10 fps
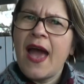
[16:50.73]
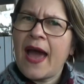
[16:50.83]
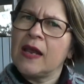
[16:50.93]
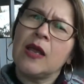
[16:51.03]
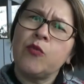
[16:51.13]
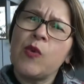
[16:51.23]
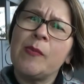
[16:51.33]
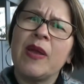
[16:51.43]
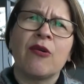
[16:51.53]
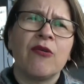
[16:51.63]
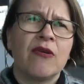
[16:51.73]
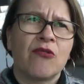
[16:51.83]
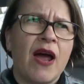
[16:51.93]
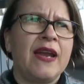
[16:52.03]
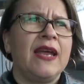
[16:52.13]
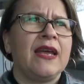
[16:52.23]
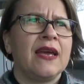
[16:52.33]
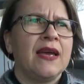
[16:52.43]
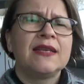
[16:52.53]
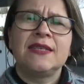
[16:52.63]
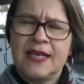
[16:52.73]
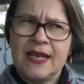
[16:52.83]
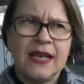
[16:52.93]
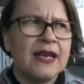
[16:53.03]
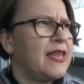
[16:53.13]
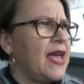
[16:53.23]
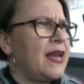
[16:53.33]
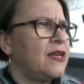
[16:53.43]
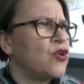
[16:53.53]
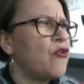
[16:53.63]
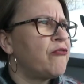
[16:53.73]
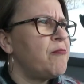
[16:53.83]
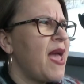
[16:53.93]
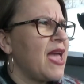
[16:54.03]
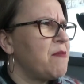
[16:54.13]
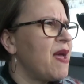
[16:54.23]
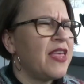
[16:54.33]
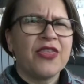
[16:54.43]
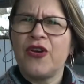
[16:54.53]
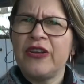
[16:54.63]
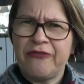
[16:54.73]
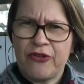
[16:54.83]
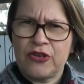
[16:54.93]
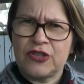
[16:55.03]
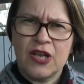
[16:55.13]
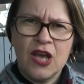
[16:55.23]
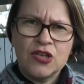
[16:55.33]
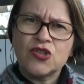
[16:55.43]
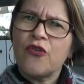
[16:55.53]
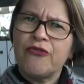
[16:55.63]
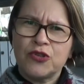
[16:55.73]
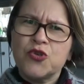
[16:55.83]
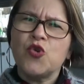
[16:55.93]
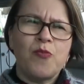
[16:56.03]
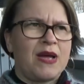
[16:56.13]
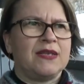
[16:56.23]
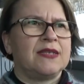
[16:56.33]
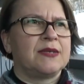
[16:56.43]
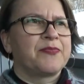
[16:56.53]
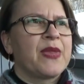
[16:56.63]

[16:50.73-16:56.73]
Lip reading: and it will be running till the end of May 31st, so for 2 months.